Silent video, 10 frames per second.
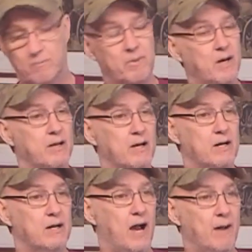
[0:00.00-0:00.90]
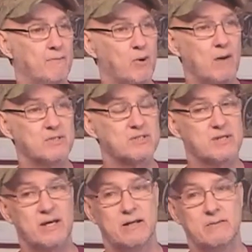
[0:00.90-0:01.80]
But I promised
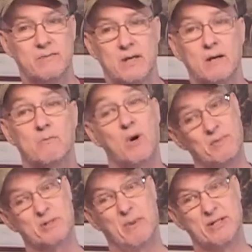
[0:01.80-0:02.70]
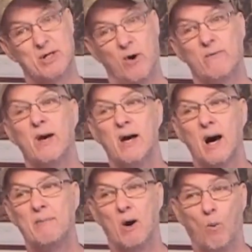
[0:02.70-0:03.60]
myself,
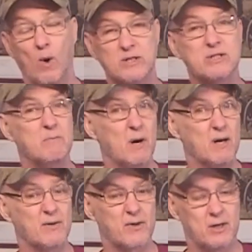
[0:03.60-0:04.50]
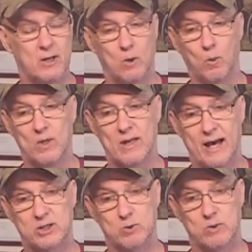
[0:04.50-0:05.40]
about once a month we'll
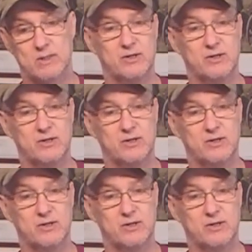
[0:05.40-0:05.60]
actually